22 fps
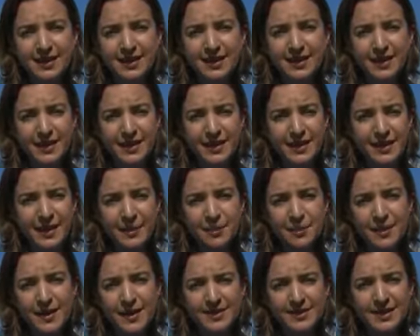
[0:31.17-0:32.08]
The
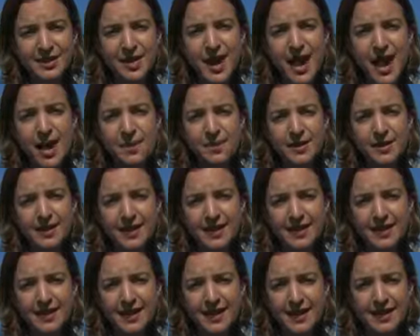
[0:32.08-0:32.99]
Olympics are
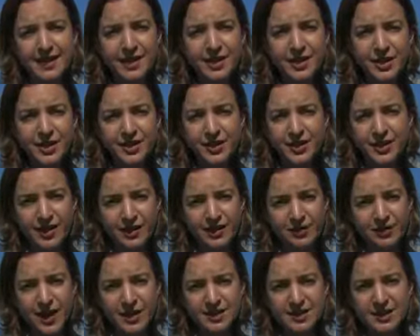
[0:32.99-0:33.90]
happening in a year
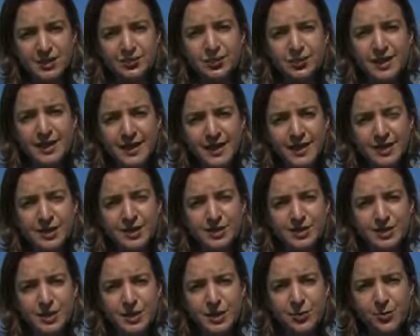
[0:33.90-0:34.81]
of lots of
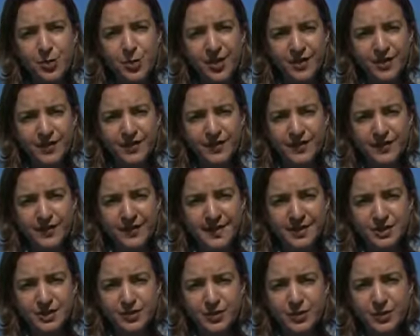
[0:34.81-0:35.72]
political turmoil in the
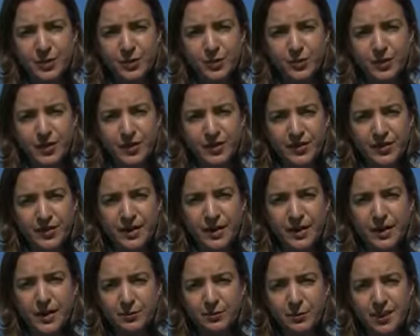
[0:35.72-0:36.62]
country, with
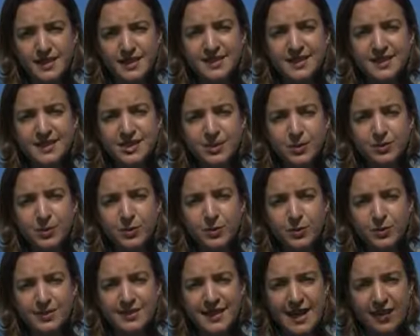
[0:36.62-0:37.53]
President Dilma
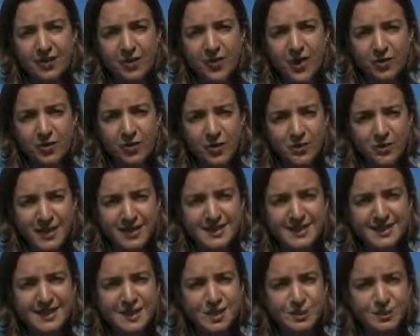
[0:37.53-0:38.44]
Rousseff having
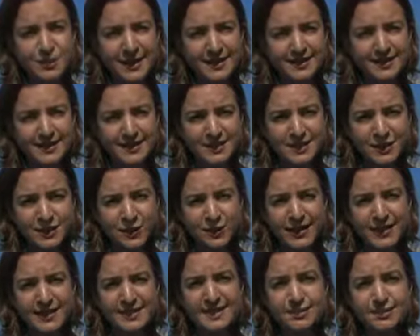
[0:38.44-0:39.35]
been suspended to
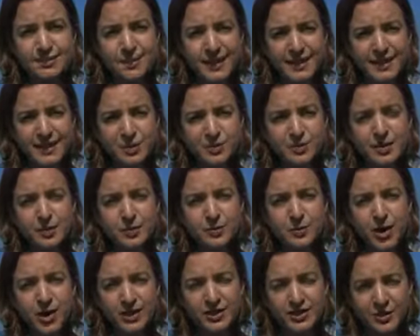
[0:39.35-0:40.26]
face impeachment
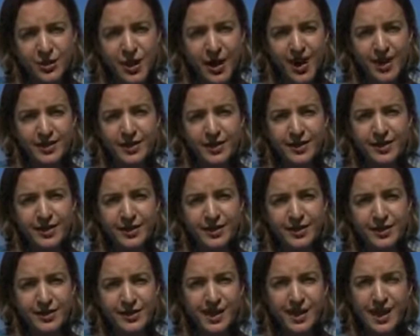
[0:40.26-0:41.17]
trial
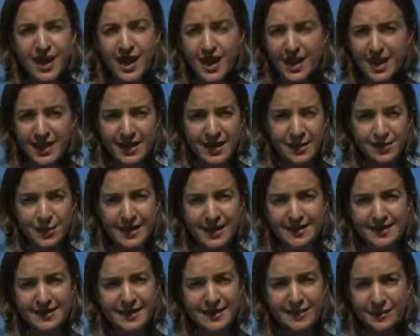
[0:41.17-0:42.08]
here, and
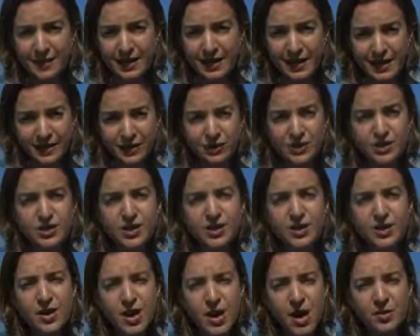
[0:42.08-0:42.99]
amid a, a huge
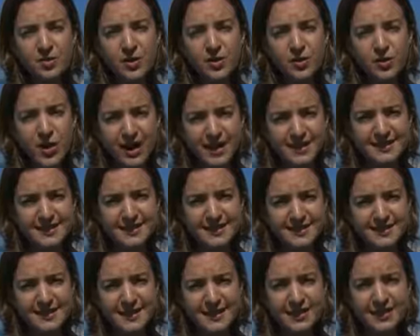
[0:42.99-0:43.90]
economic
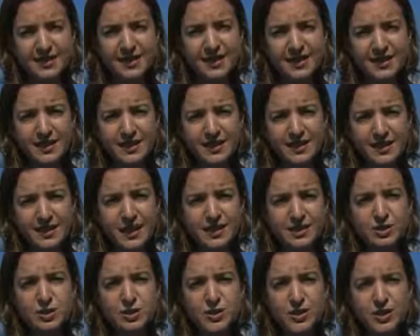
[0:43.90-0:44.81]
crisis in the
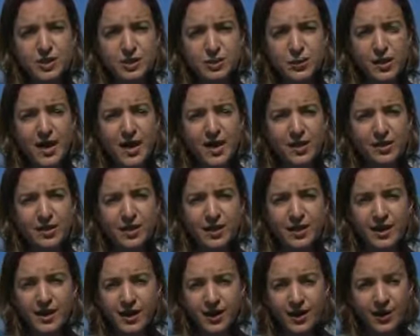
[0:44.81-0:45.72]
country as well.
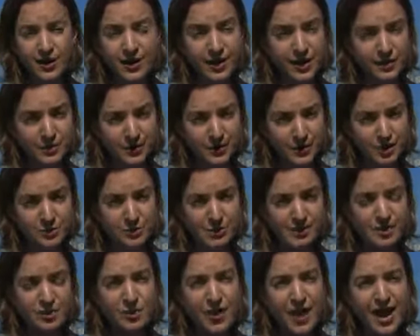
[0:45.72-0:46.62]
Her
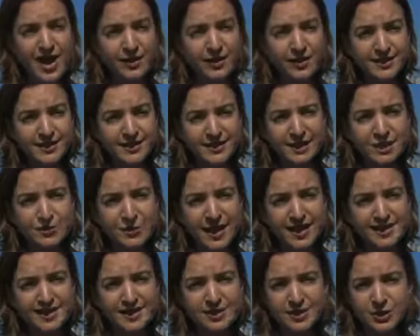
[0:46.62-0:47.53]
impeachment trial is
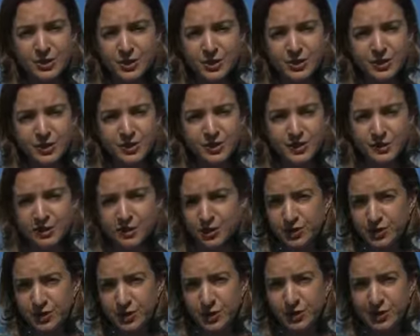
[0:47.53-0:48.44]
expected to
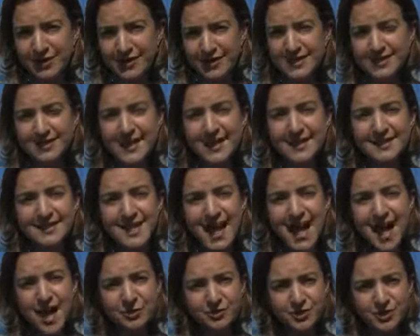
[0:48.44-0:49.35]
resume in the days
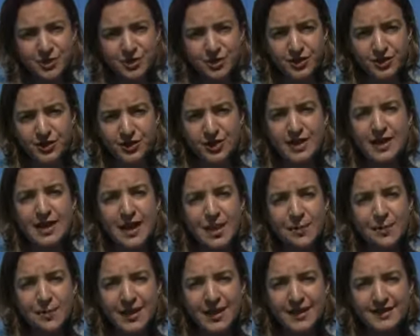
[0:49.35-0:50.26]
after the
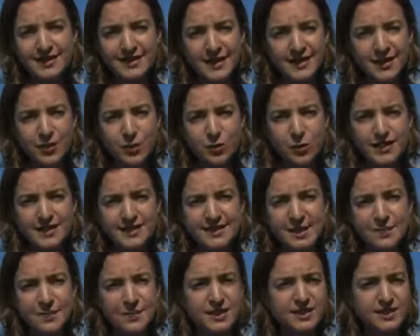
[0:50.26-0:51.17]
Olympics, and there was
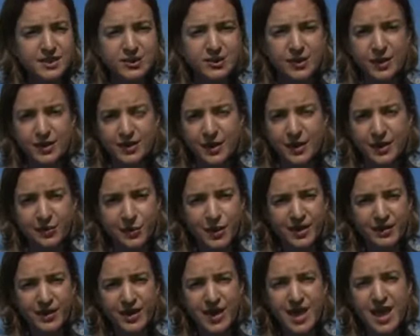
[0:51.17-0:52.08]
some mystery about
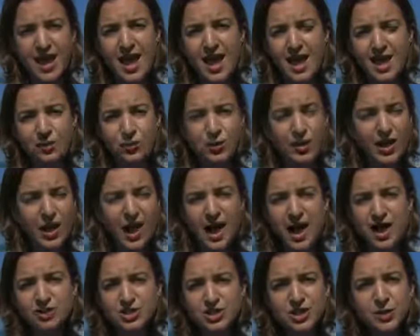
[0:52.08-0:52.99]
whether well,
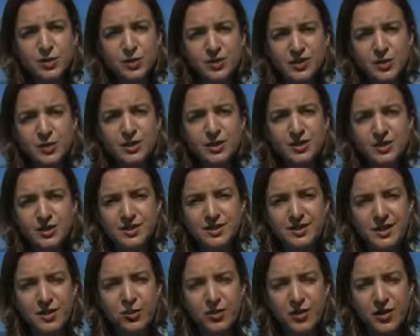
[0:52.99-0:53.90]
how she was going to
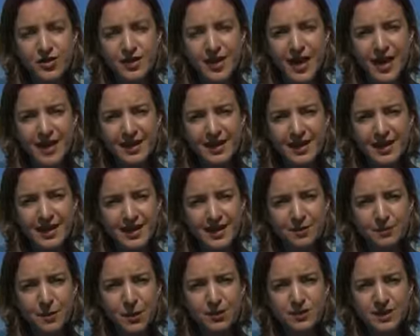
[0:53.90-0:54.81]
deal with that.
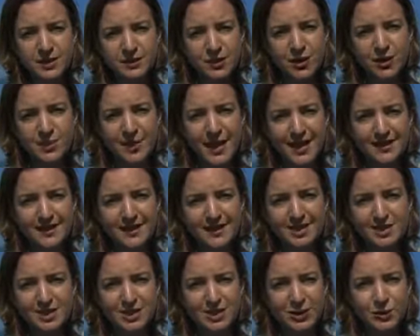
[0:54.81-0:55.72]
In most of her
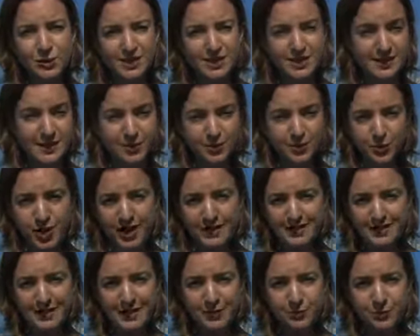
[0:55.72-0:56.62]
mandate, she was the
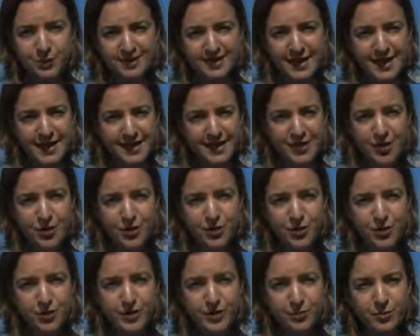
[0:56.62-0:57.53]
president presiding
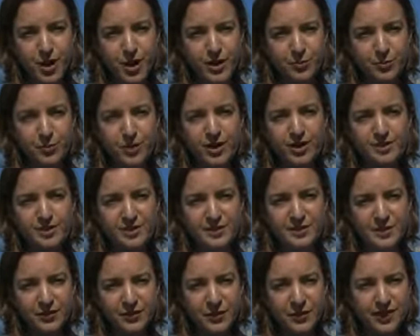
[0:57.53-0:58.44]
over the
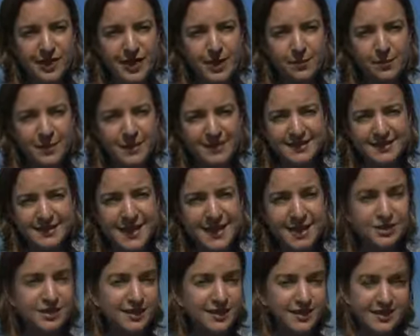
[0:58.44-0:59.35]
preparations of the Olympics, and
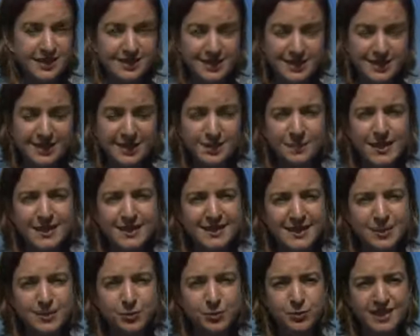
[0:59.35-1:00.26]
now she's the
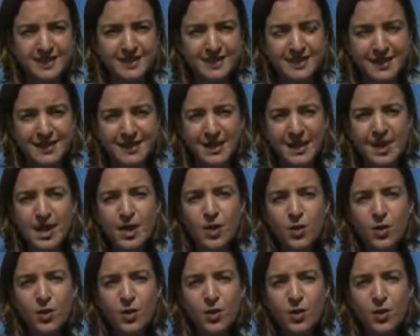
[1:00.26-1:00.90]
suspended president.